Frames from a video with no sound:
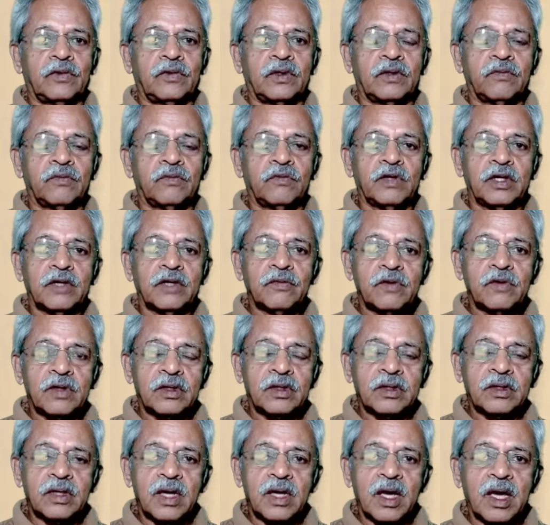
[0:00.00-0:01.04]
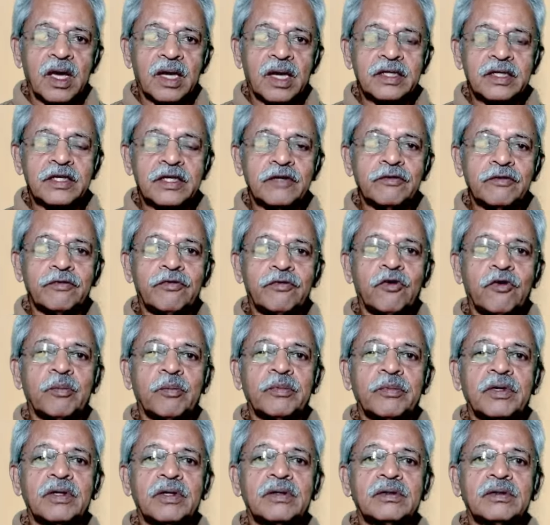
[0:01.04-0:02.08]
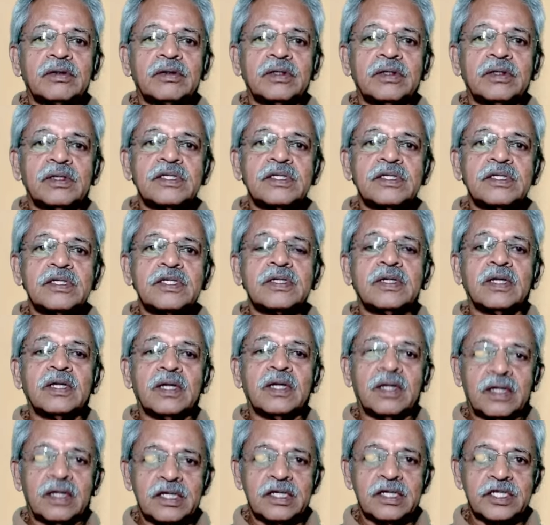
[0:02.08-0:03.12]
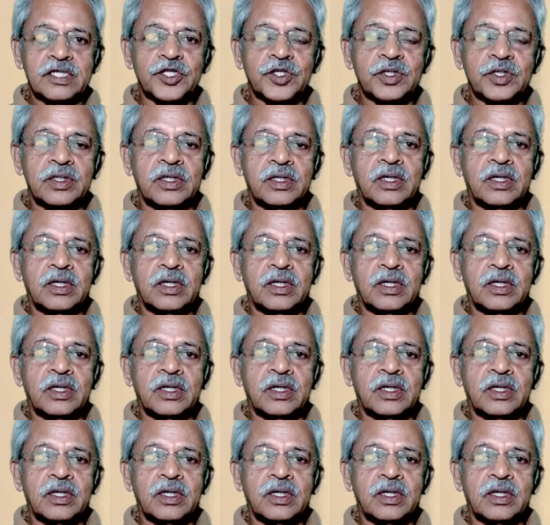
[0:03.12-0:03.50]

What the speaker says: Whenever the active form is less,